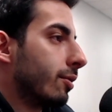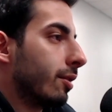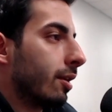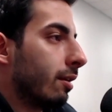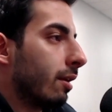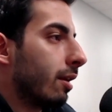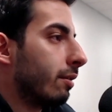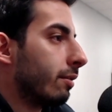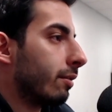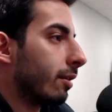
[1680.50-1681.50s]
the kid that
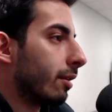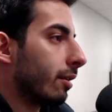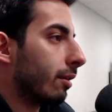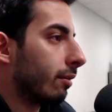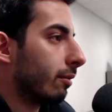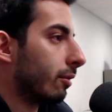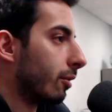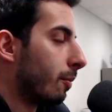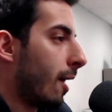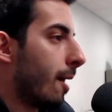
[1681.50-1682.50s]
is like
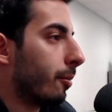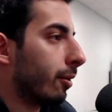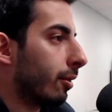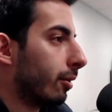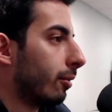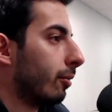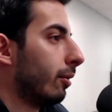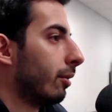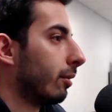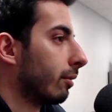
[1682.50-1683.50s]
popular
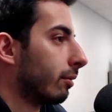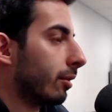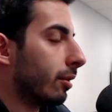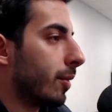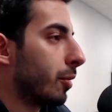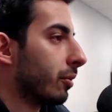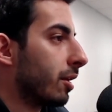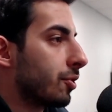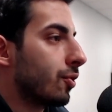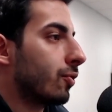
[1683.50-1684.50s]
or could make
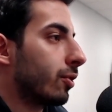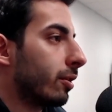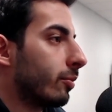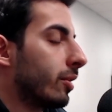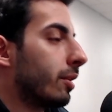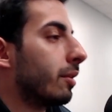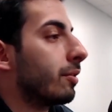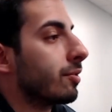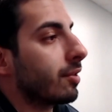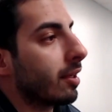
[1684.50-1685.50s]
relationships, and then
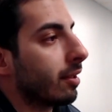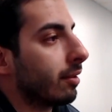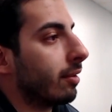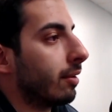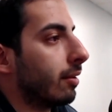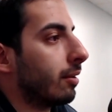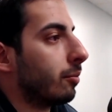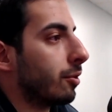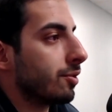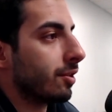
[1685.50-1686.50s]
there's that
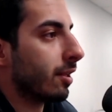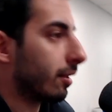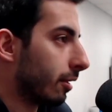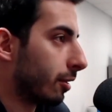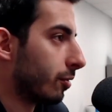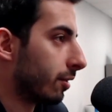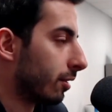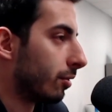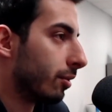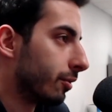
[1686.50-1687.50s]
person that, like you
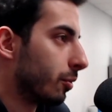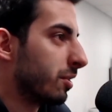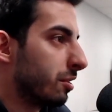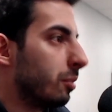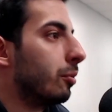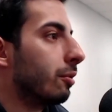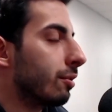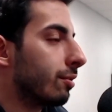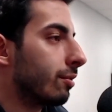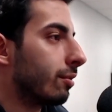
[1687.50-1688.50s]
said, is always in the
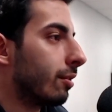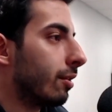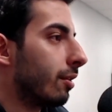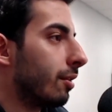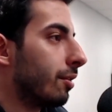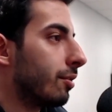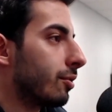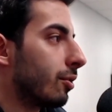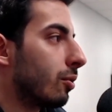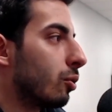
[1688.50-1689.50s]
books.
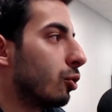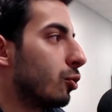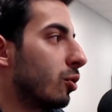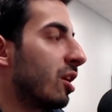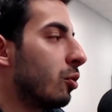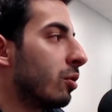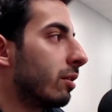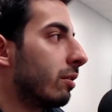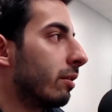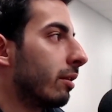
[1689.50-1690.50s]
So do you think you could
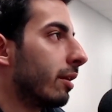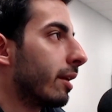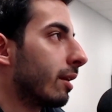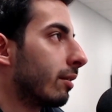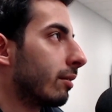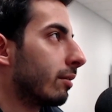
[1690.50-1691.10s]
like